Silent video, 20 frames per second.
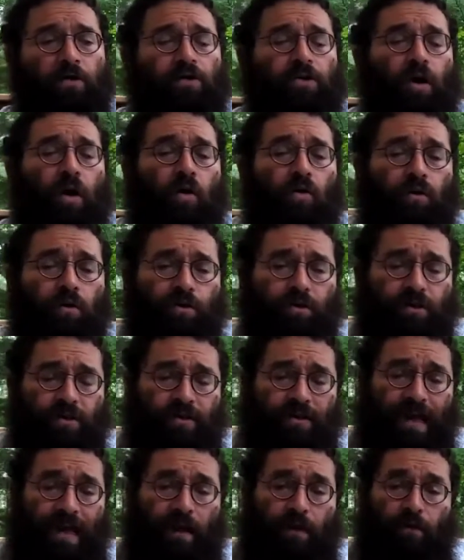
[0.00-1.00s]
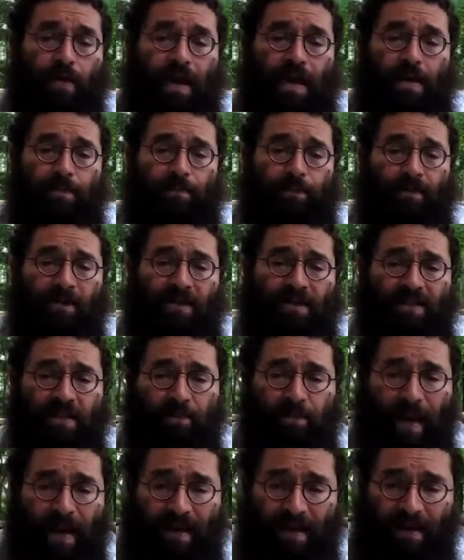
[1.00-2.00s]
donors that already
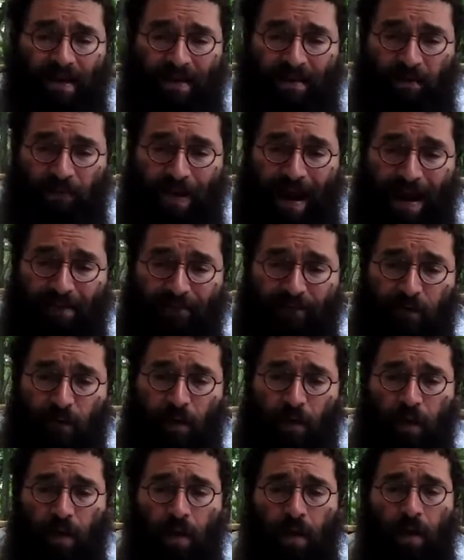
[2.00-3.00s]
participated in the raffle.